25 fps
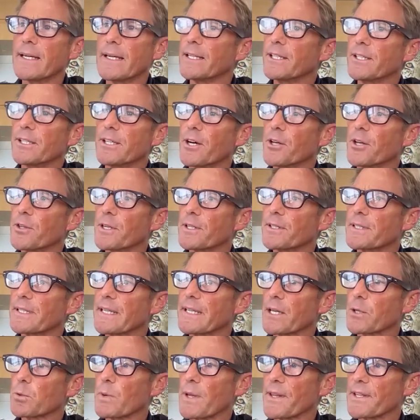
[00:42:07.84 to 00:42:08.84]

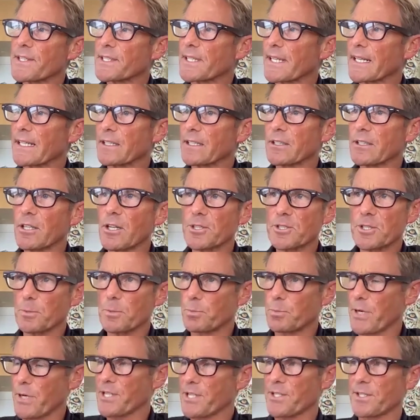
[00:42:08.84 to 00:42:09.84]
The other one that's getting lots
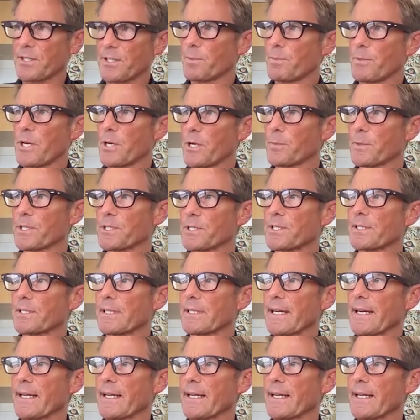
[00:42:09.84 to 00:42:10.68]
of press at the moment